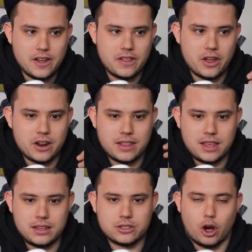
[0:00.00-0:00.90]
they're
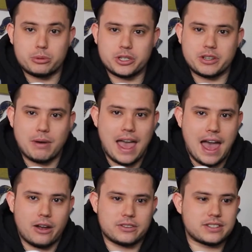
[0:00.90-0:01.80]
the sculptures in my
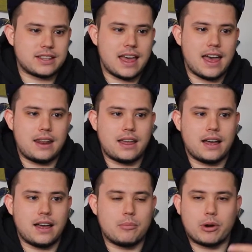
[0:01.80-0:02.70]
house that
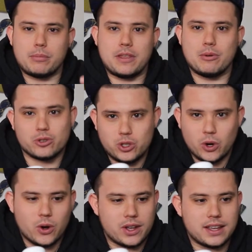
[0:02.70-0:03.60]
bring me the most
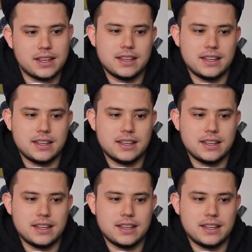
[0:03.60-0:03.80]
joy,